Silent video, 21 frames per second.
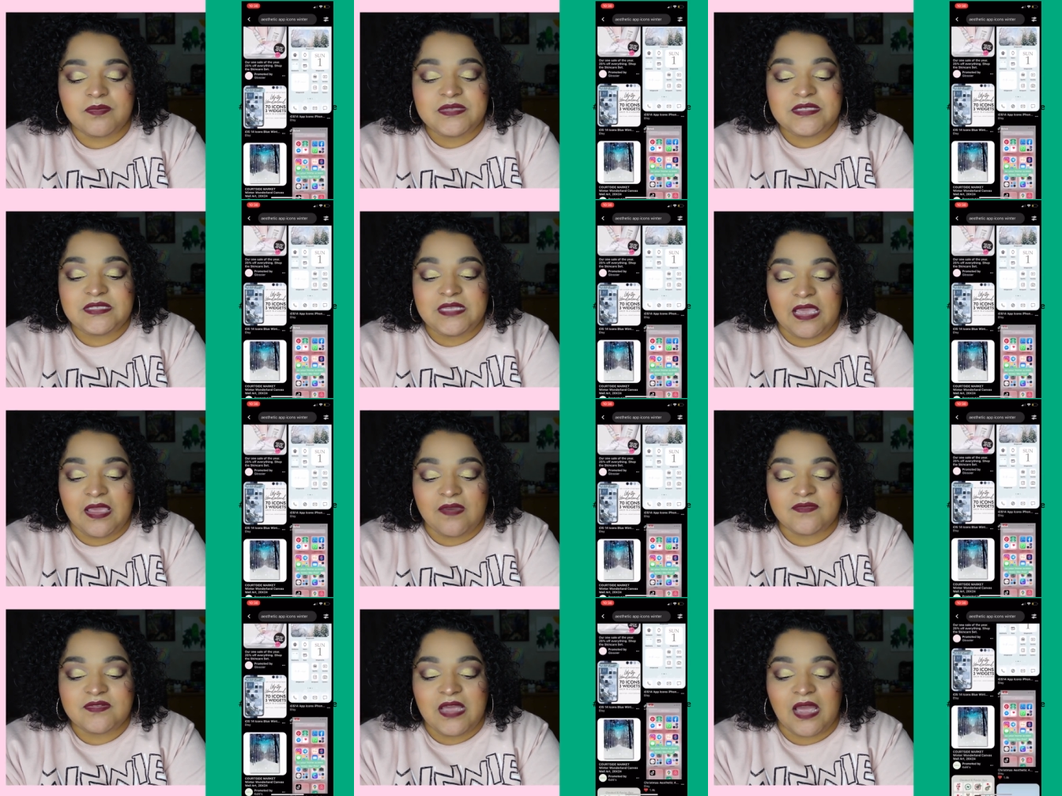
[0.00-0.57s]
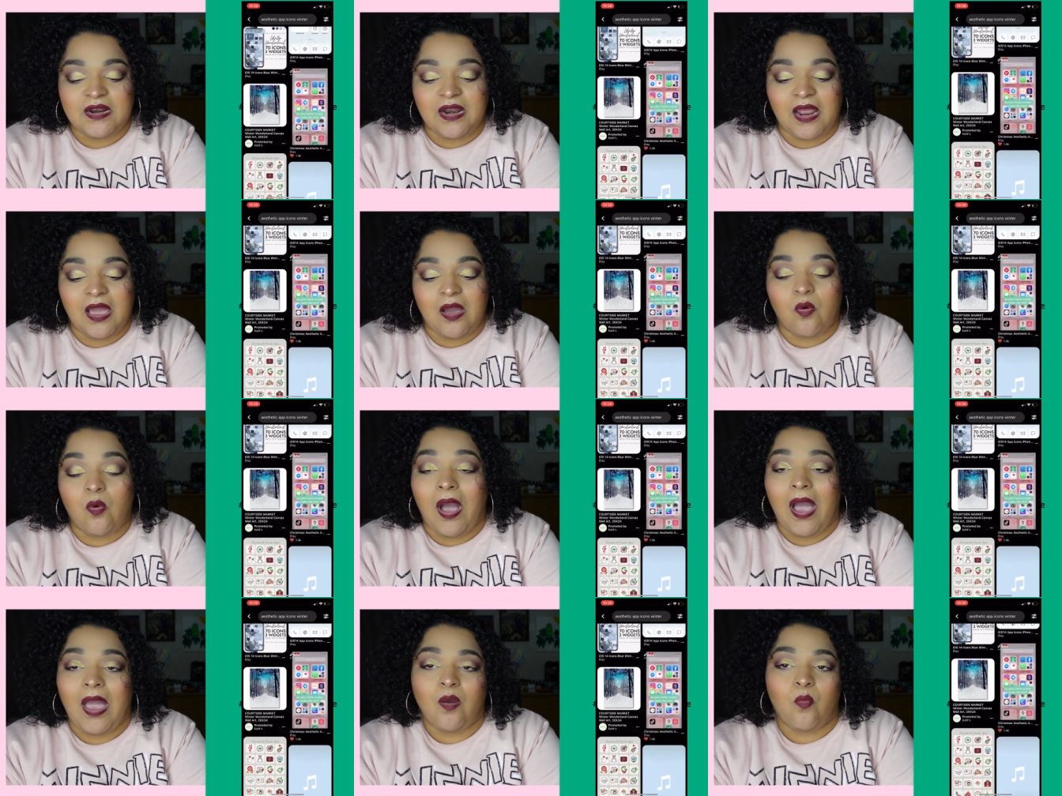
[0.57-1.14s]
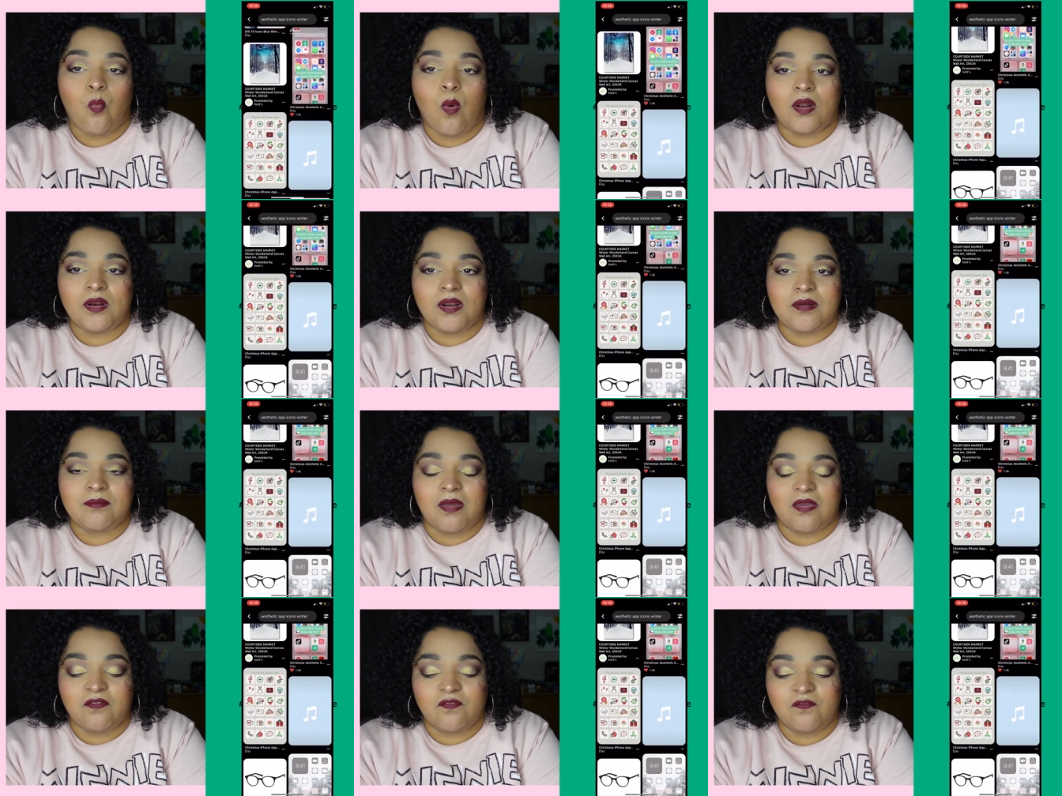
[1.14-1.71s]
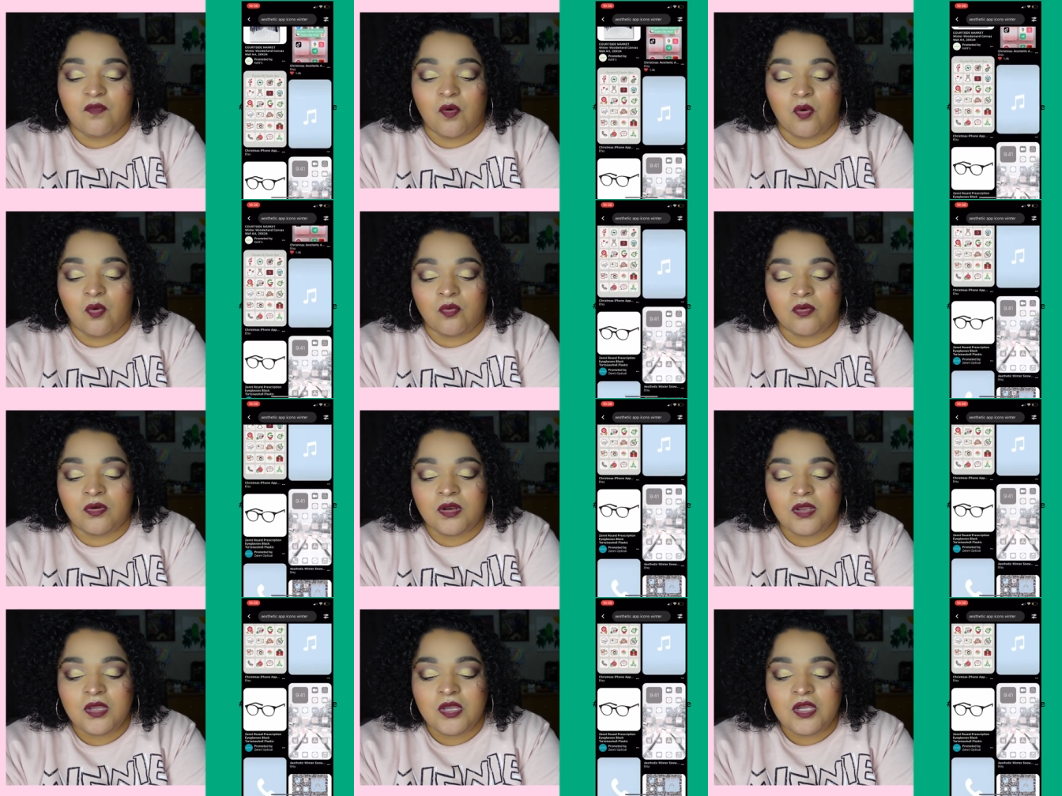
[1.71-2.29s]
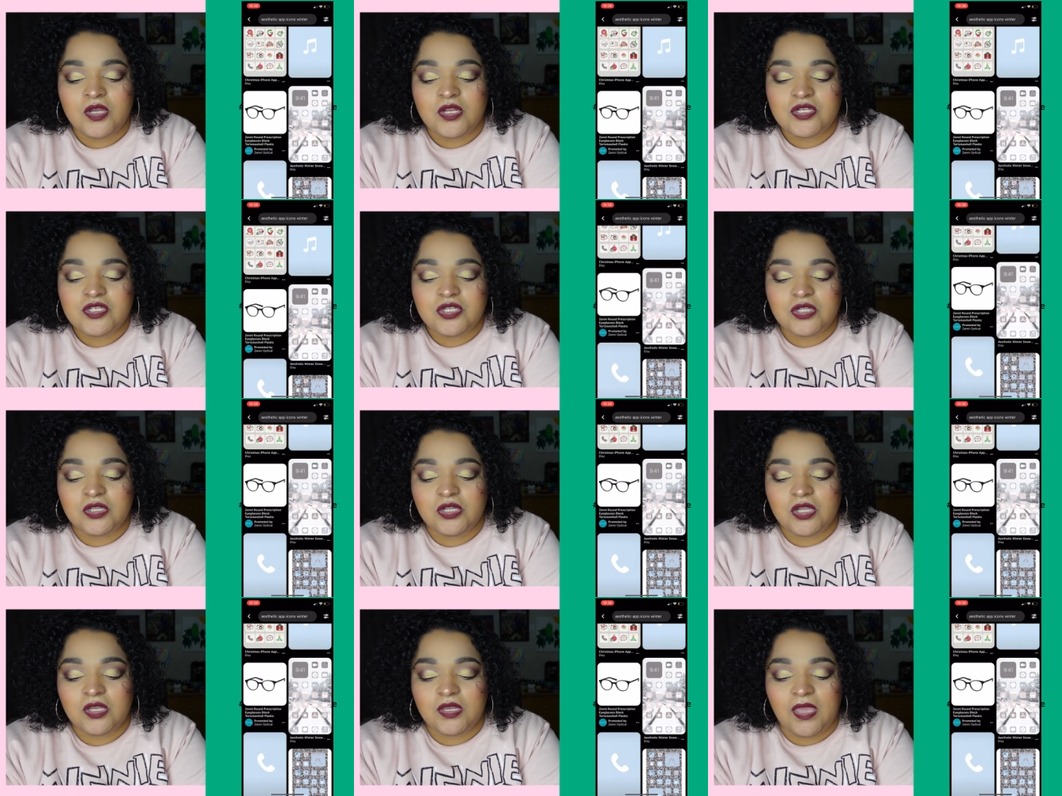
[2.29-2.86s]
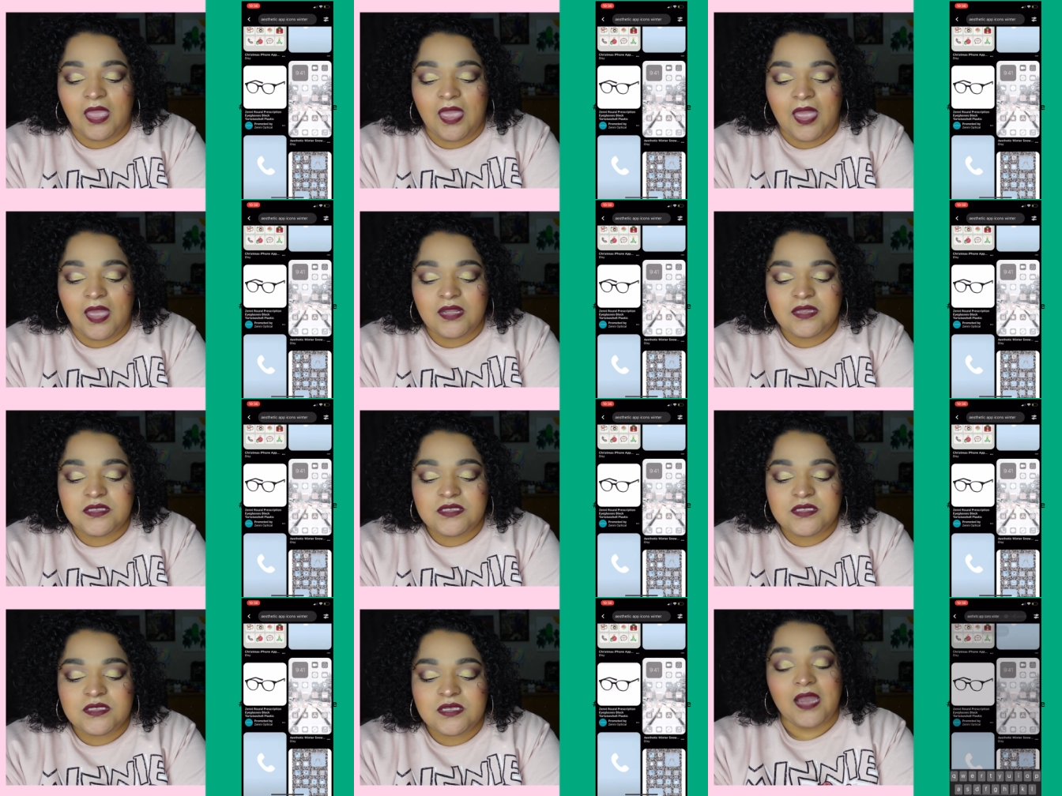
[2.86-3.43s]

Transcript: saved on how I wanted my phone to look at.